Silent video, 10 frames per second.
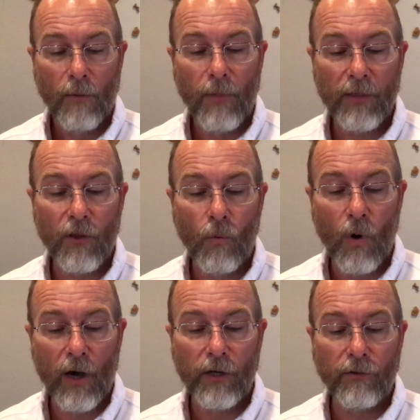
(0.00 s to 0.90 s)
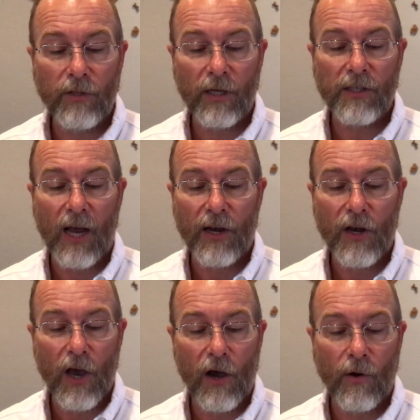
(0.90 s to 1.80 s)
But the one who does not
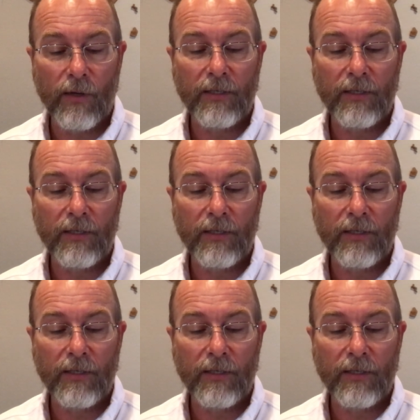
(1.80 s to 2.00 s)
know